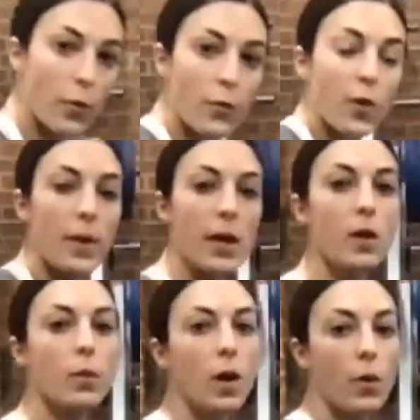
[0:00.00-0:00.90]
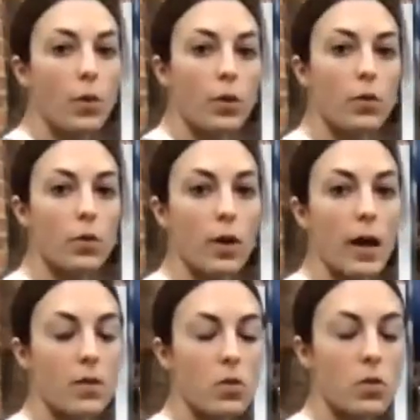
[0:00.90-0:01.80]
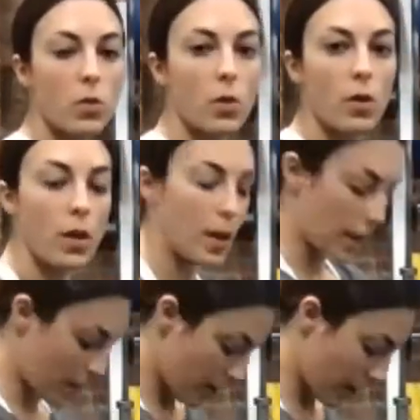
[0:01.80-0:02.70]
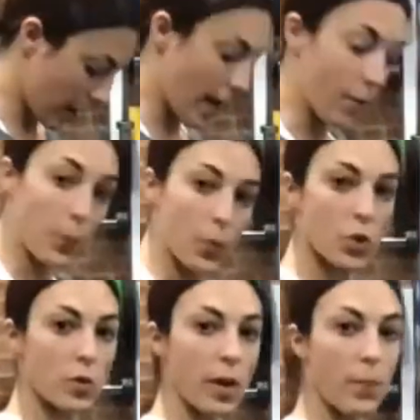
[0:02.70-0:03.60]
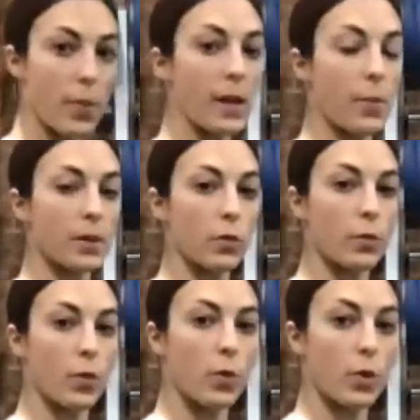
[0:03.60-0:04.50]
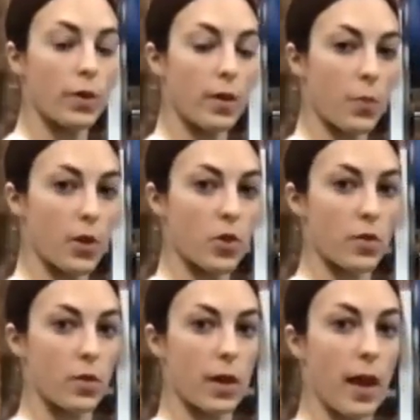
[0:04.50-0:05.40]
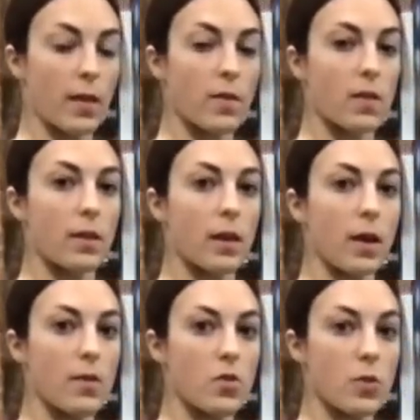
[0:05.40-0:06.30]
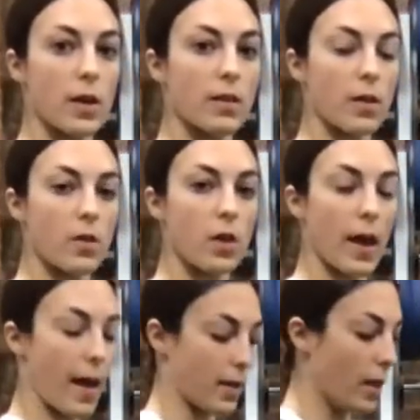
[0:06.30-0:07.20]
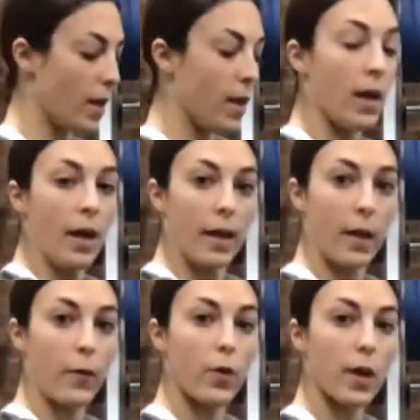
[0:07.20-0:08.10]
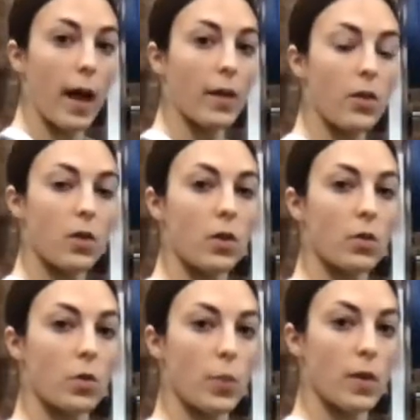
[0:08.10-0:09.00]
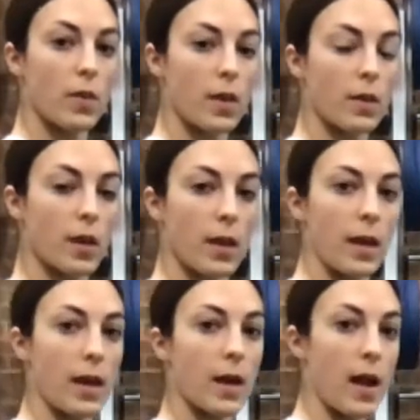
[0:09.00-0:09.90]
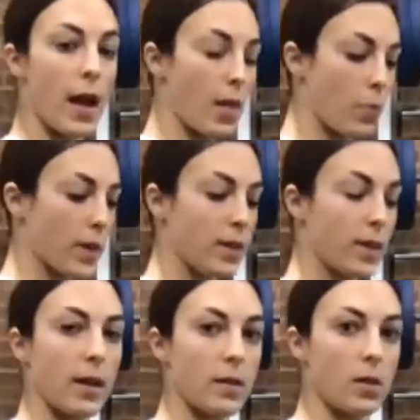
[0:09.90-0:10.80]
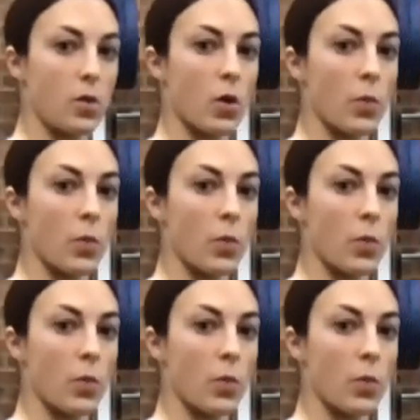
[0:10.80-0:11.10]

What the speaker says: from here, what I want you guys to do is, again, pushing that belly button forward as much as you can, sitting as straight as you can. If you can, you're going to be sitting here and maintaining your